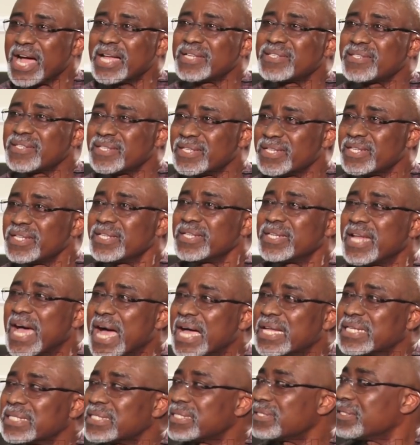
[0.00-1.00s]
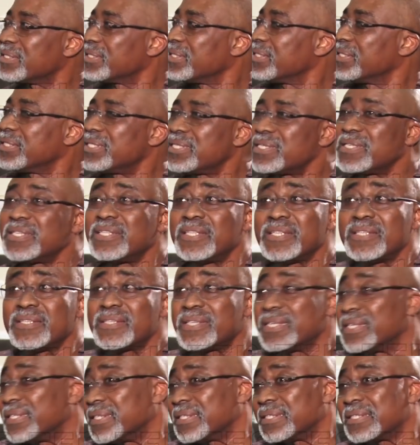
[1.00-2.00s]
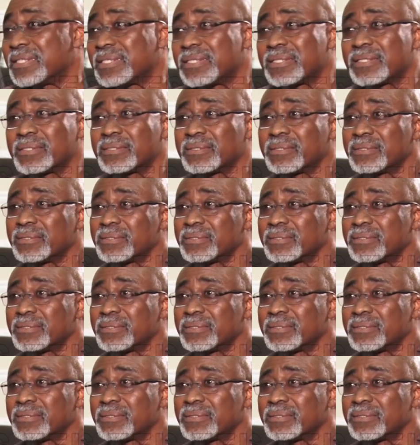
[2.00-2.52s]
are seen as citizens.